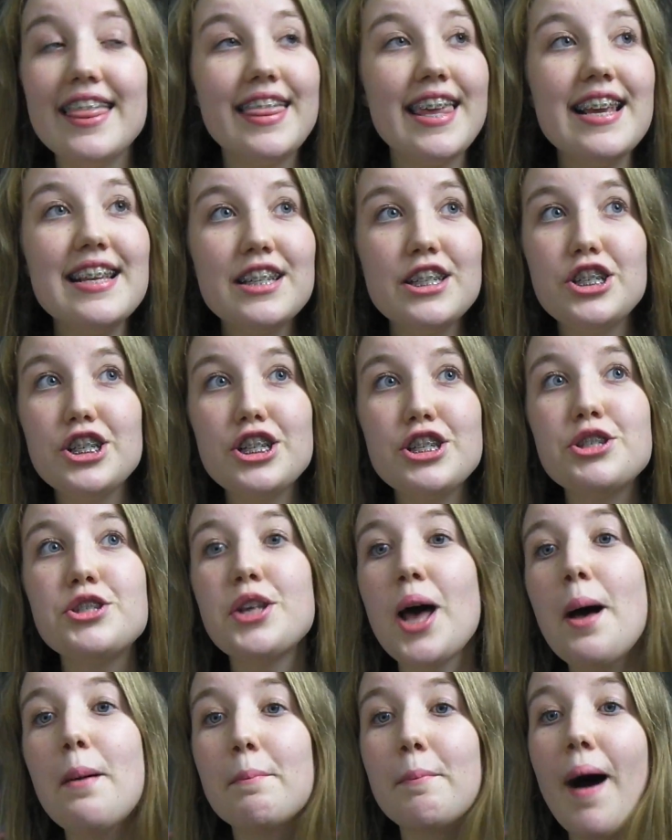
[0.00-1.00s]
these are just
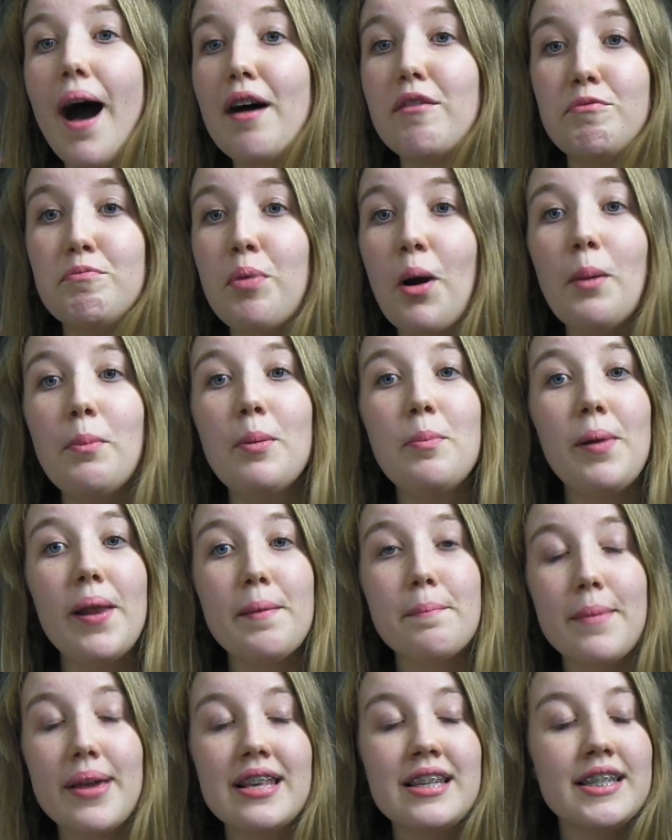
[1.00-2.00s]
some. I've
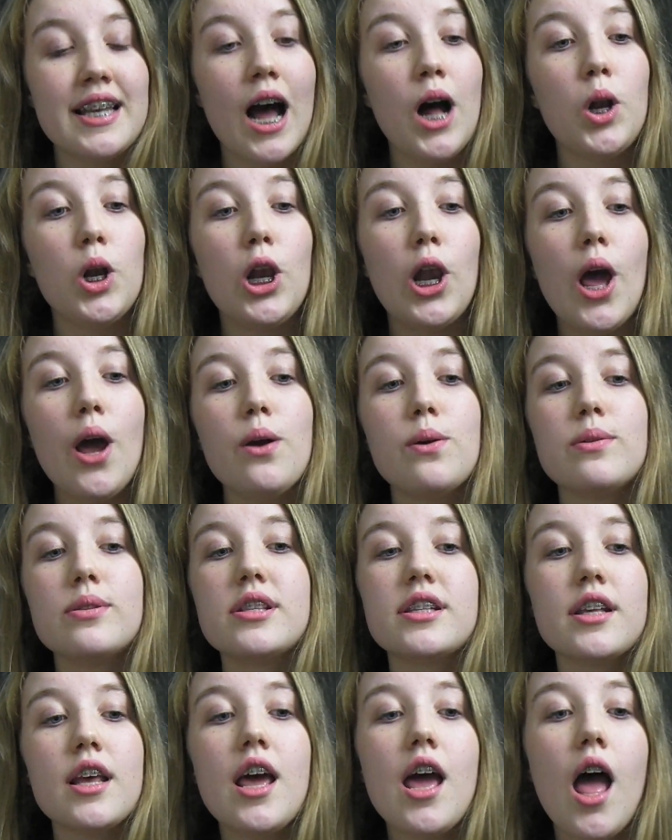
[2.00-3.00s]
probably missed out
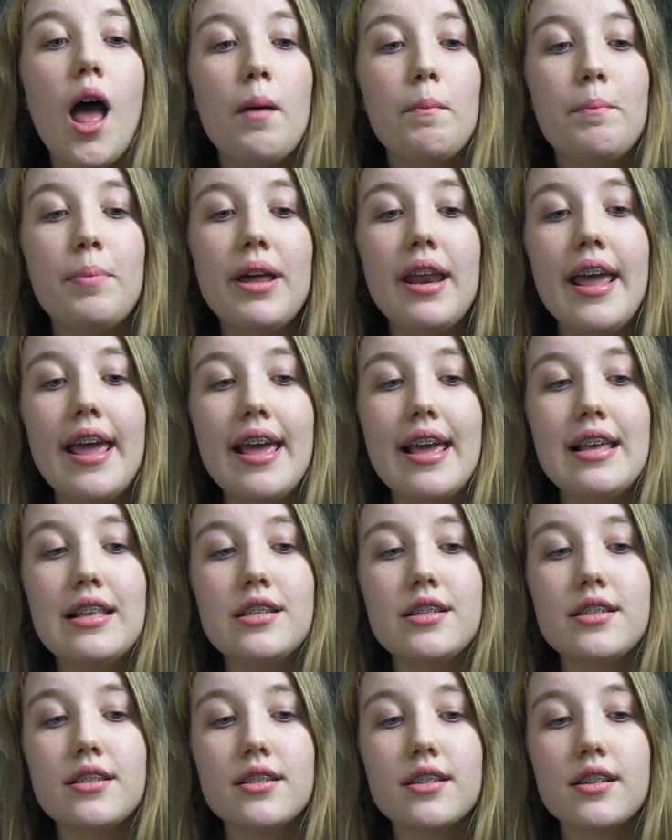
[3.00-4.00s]
loads, but it
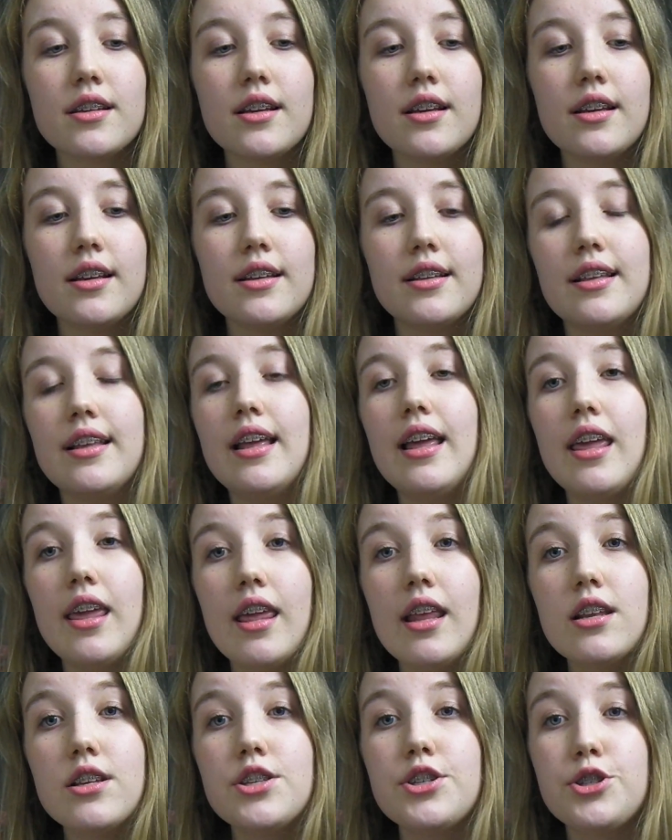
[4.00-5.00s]

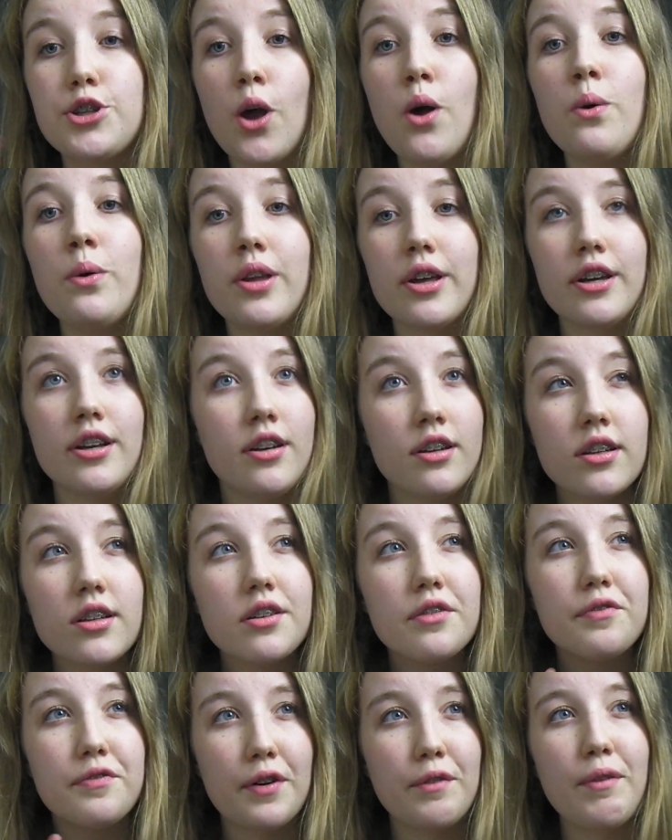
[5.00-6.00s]
is so good
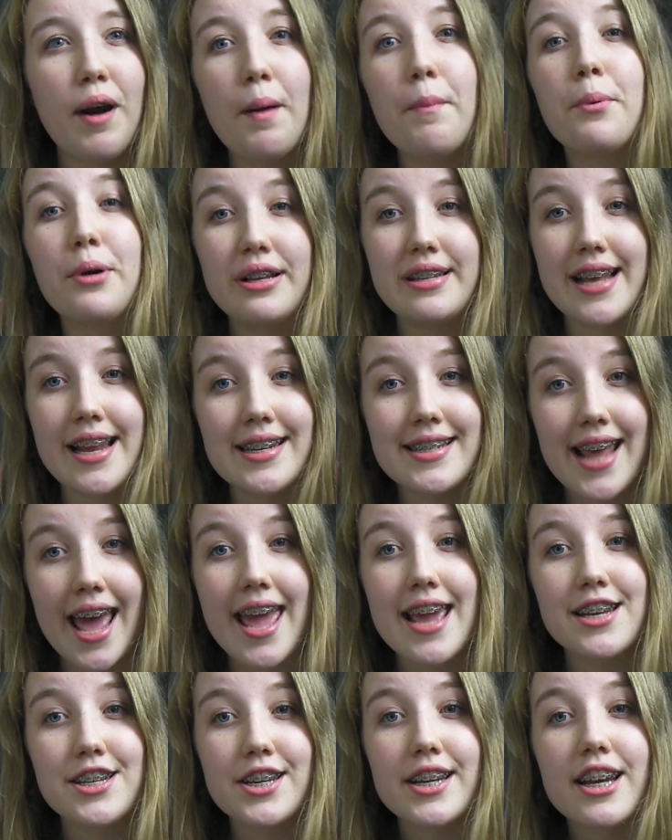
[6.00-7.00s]
for
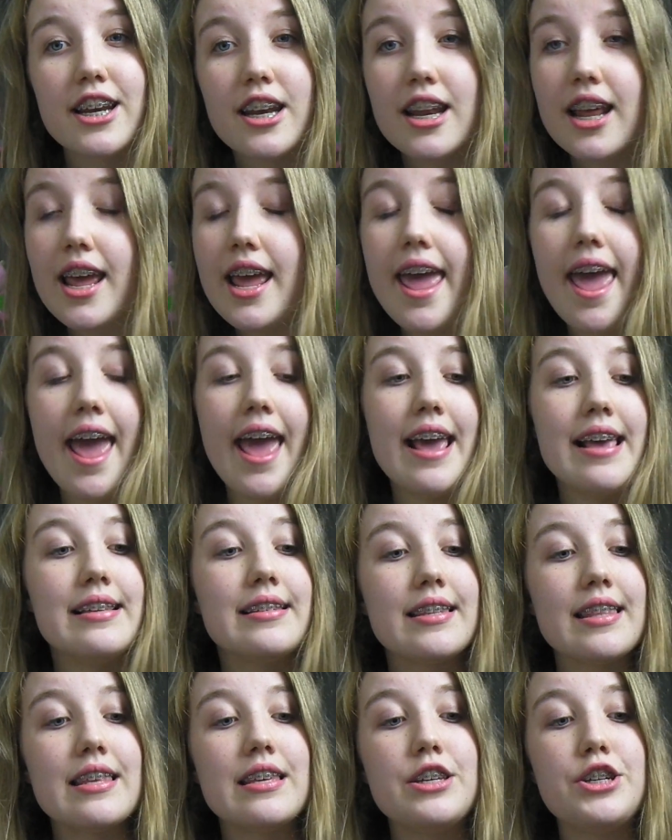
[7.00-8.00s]
representation,
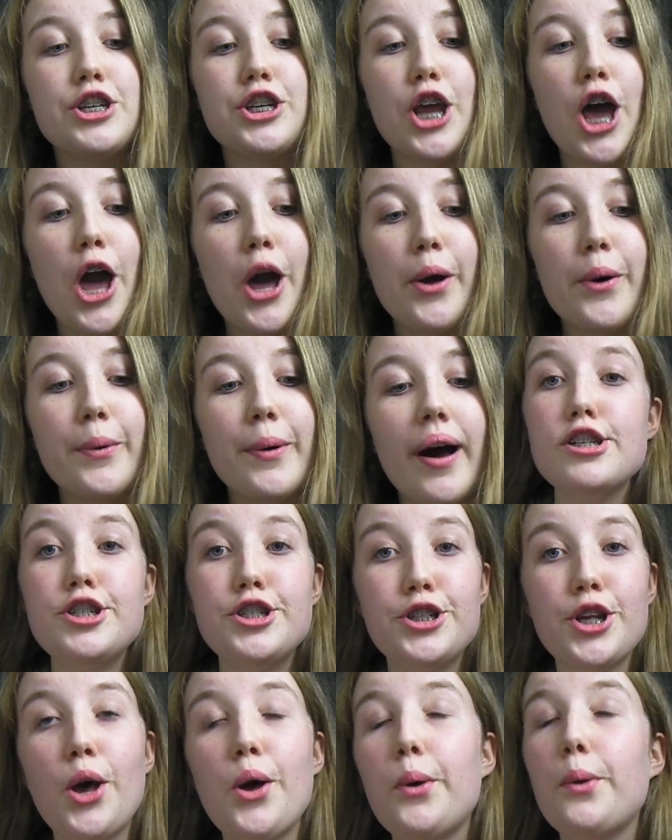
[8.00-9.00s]
is this show.
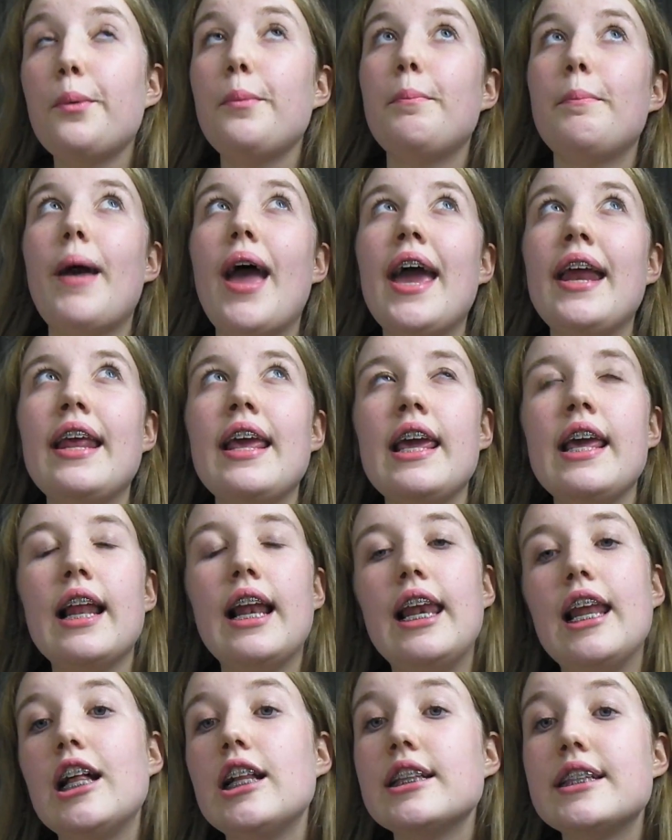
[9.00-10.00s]
So
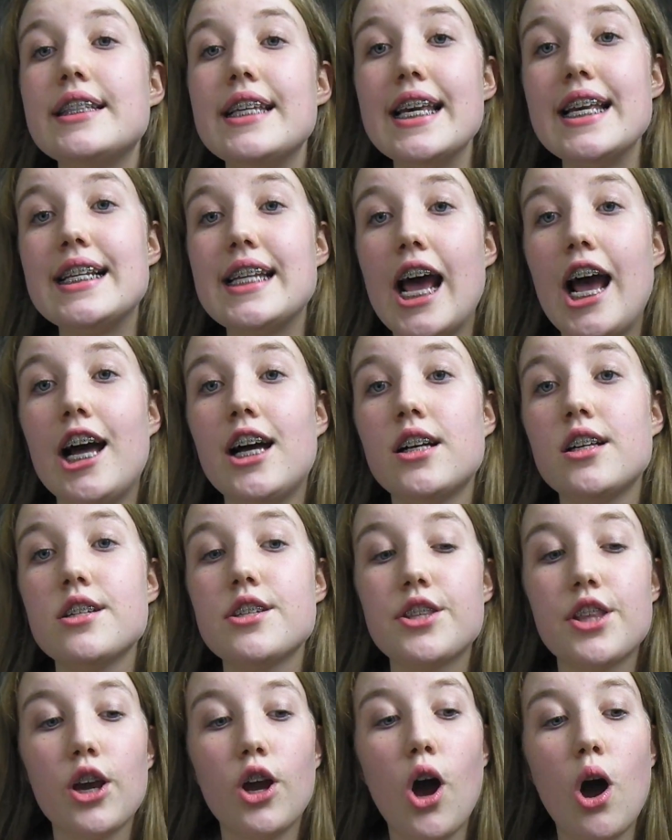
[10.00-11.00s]
many little
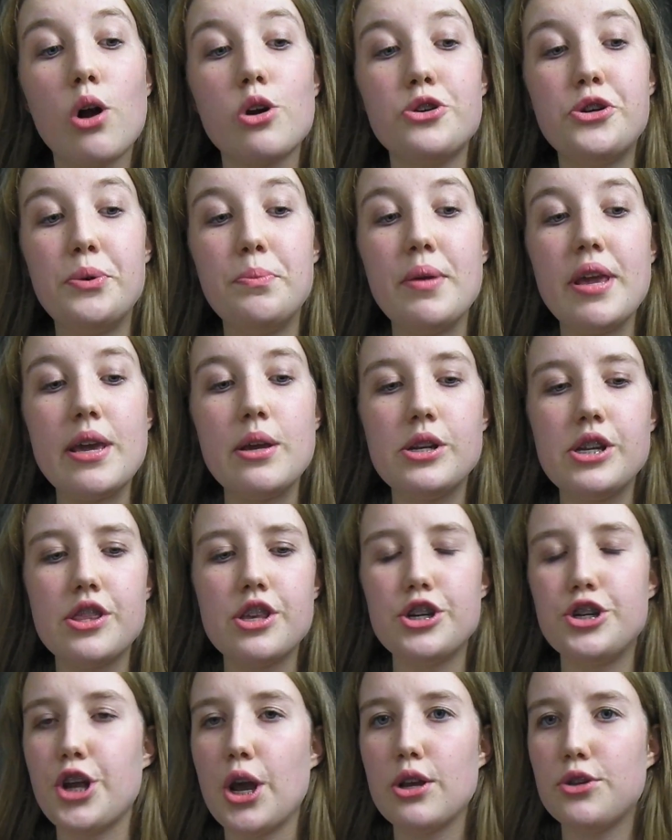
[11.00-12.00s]
details that contribute to
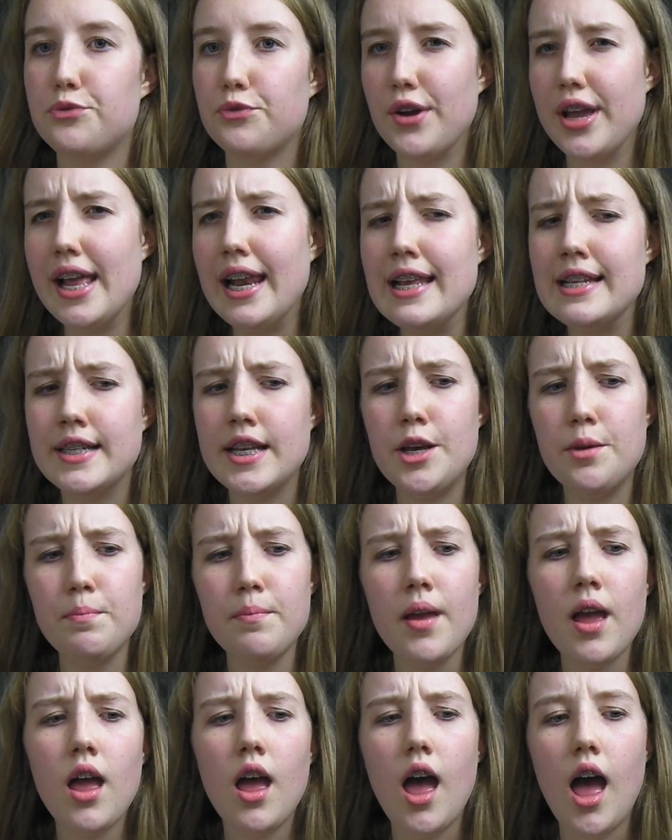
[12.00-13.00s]
the show's
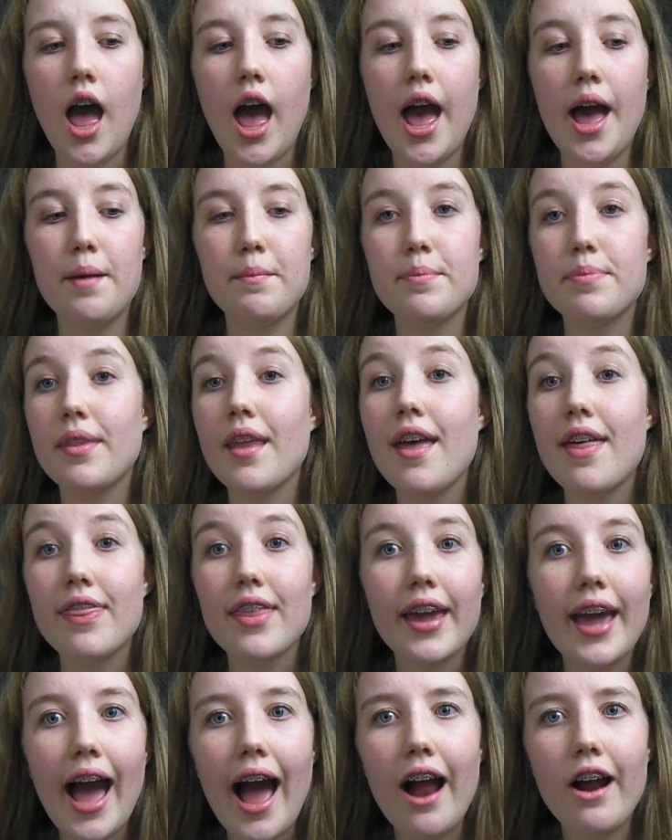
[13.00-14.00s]
realism.
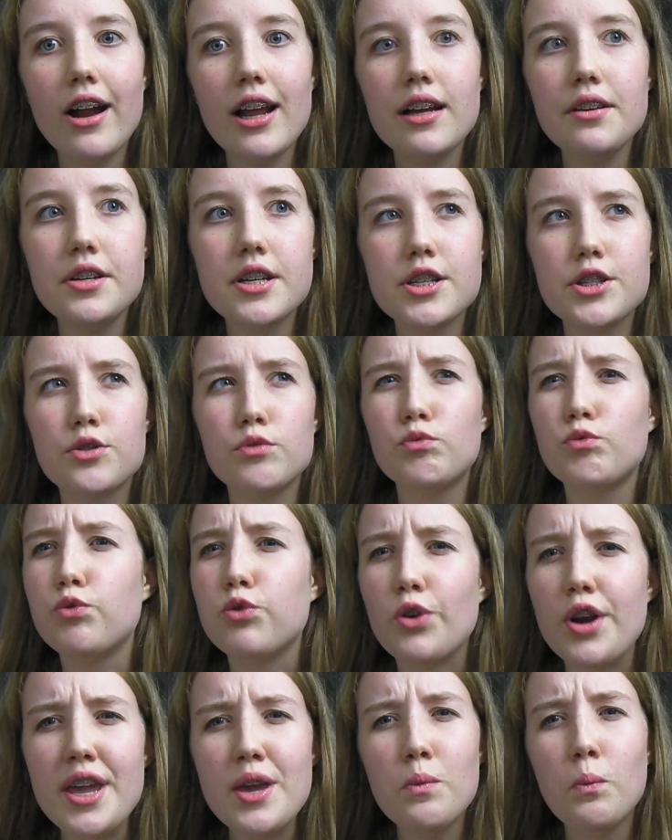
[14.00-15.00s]
The characters
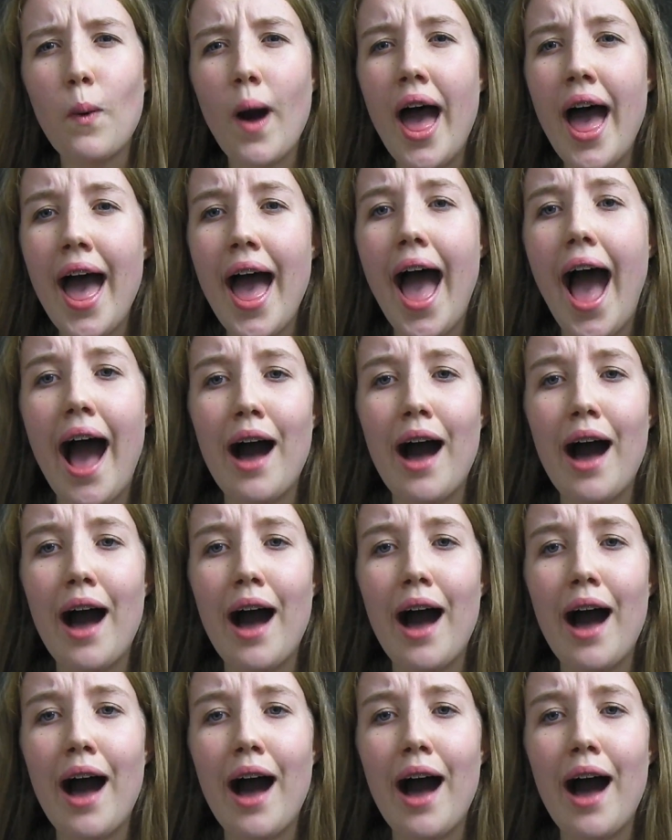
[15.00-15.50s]
re-wear